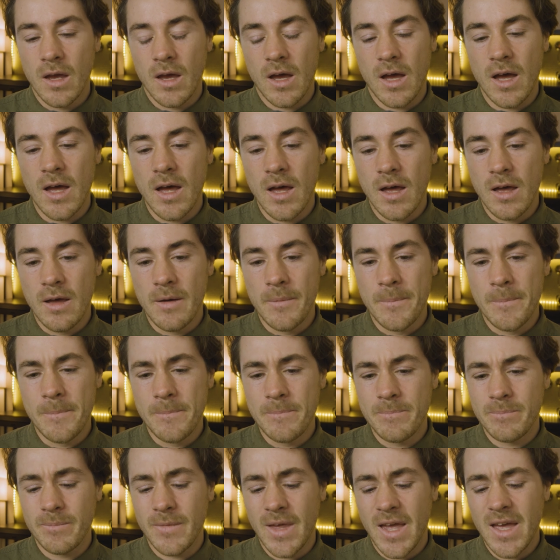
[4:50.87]

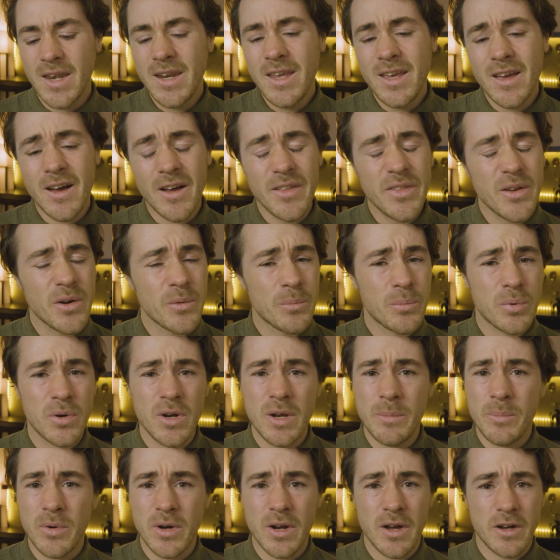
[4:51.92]
Um, any other
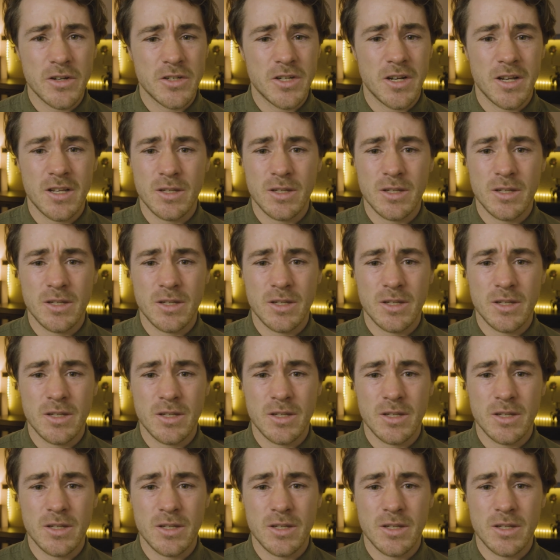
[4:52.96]
pre production